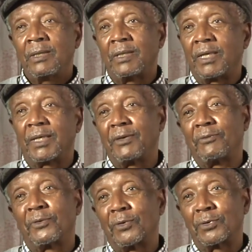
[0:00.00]
They
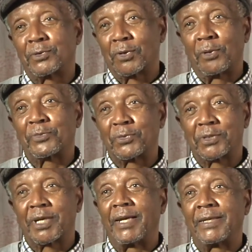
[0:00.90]
give you those drops to
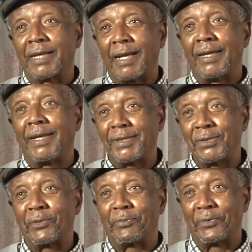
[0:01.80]
try and
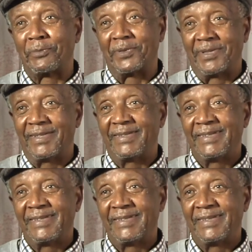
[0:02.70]
dilate your pupil.